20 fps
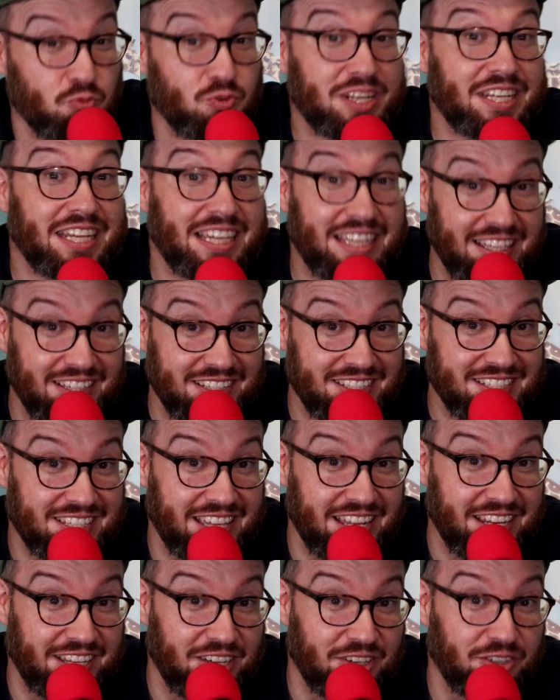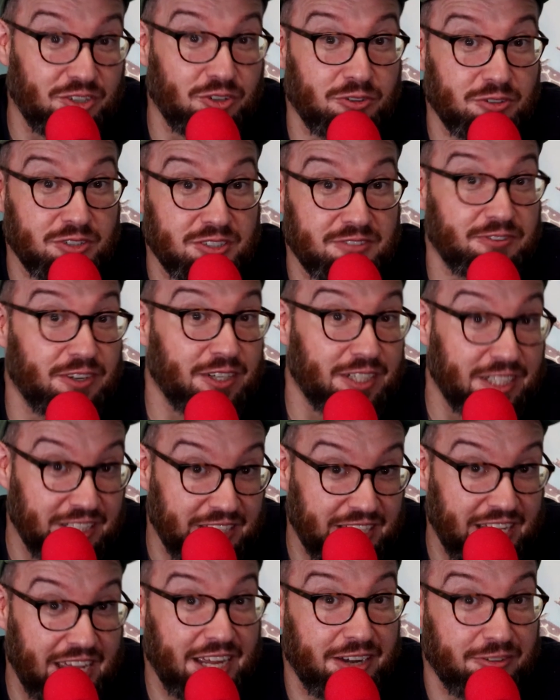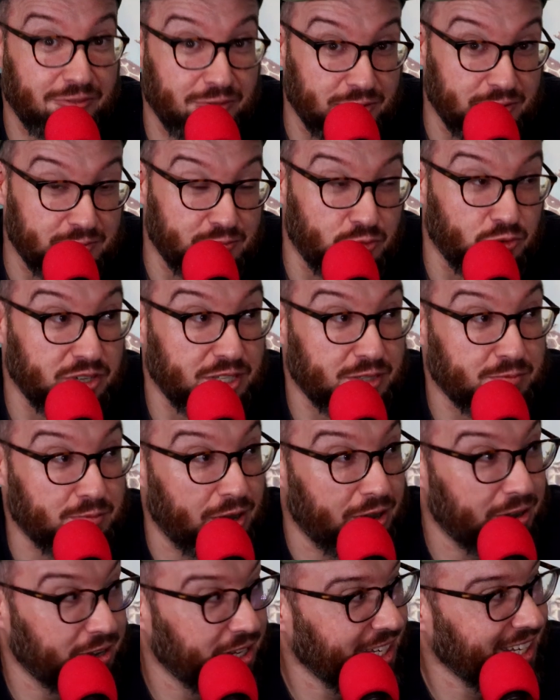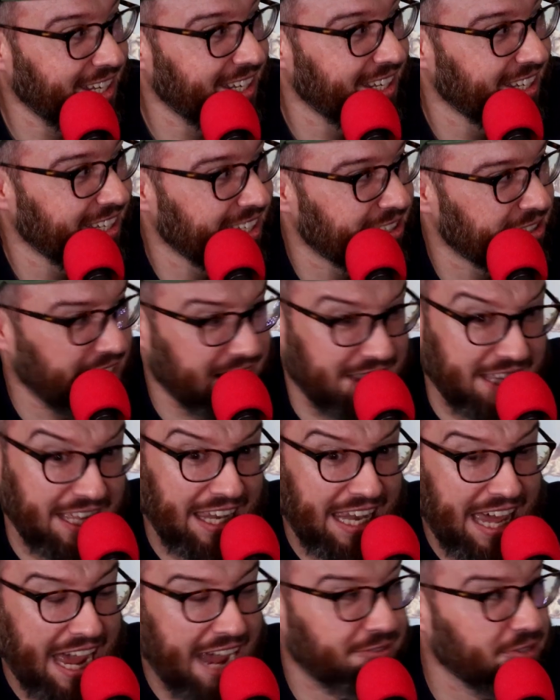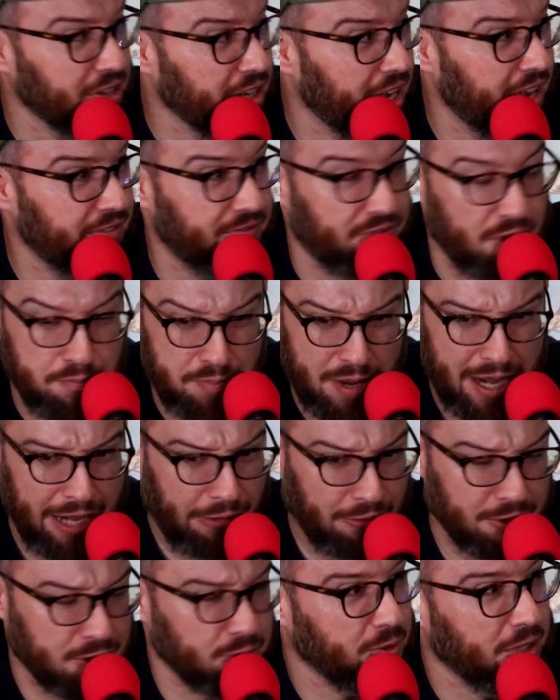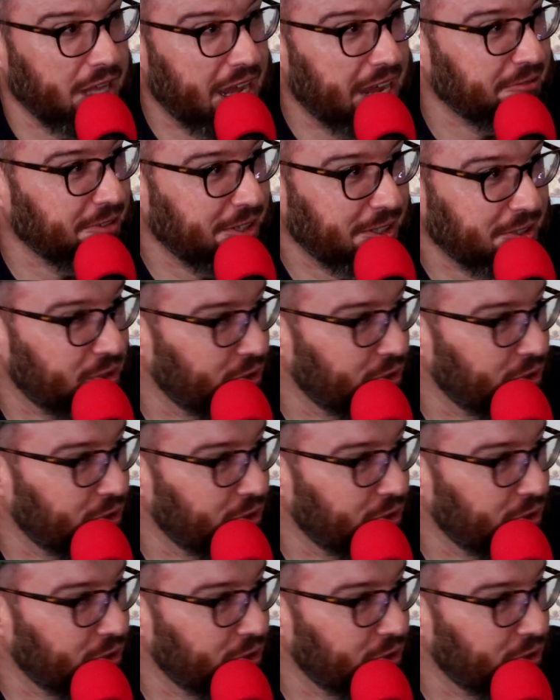ridiculous. Getting a girl's fucking cake for a boy's party? It's like they laugh and the parents were laughing